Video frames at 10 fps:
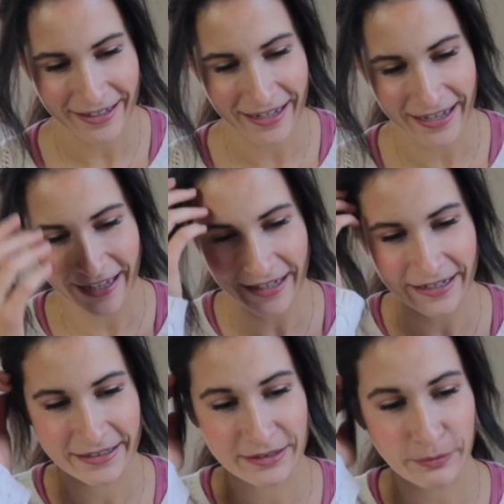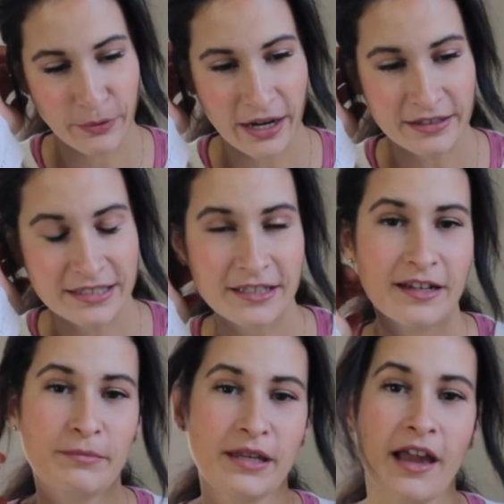And the brand is
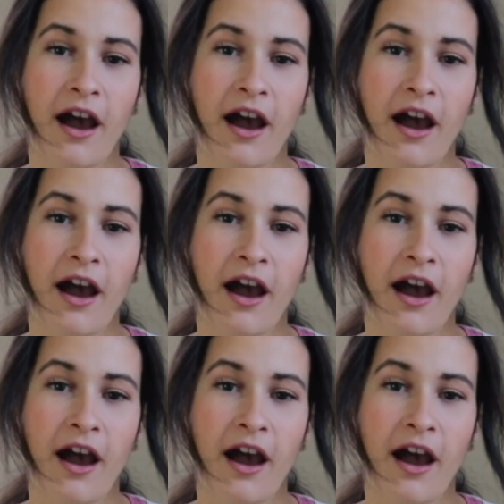gonna be